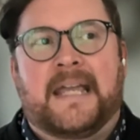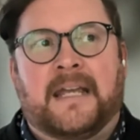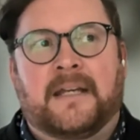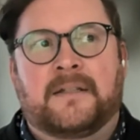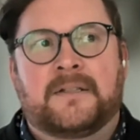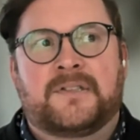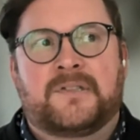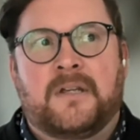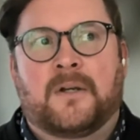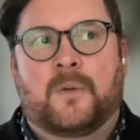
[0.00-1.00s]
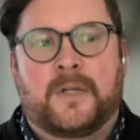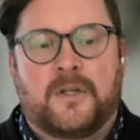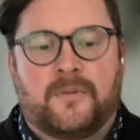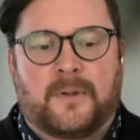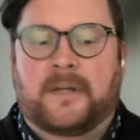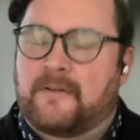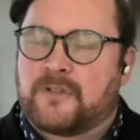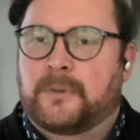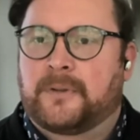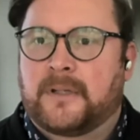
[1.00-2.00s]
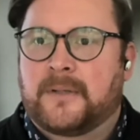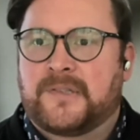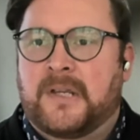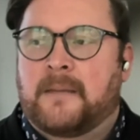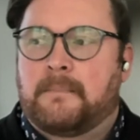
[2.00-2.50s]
And when you feel comfortable in those,